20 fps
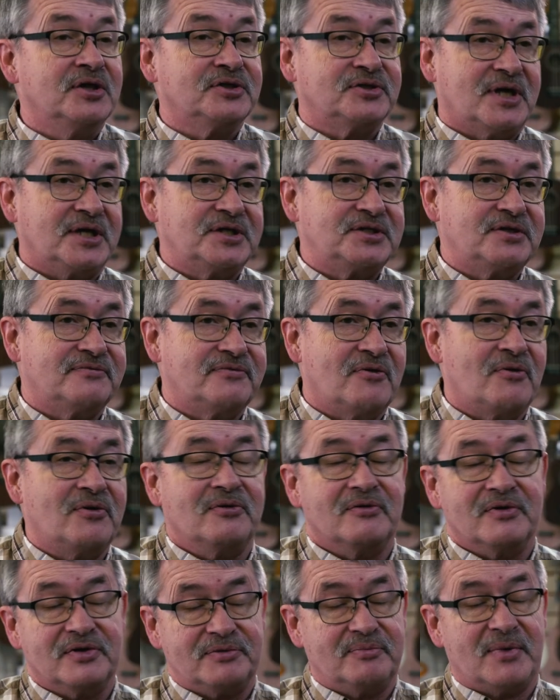So that's the
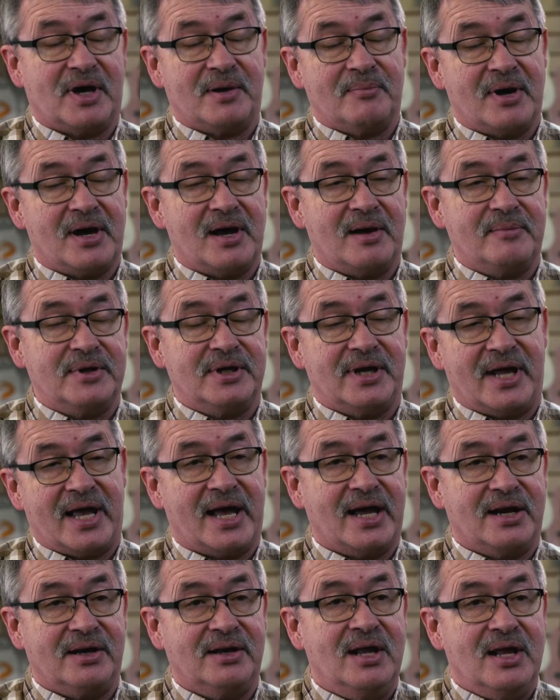photo with my mom and
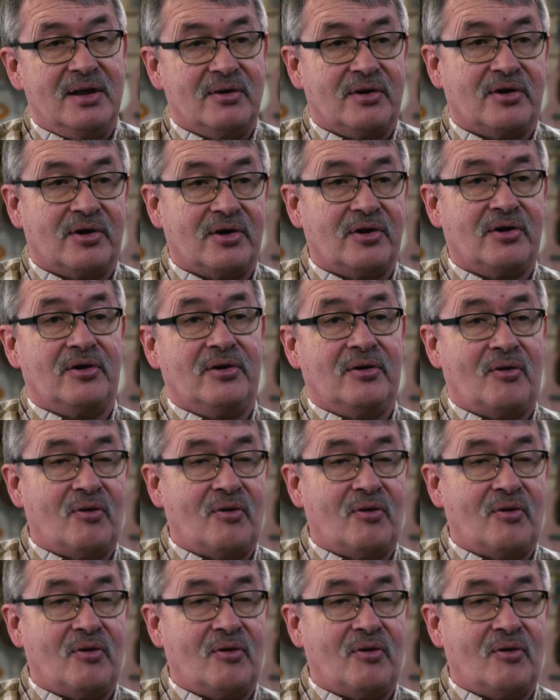dad her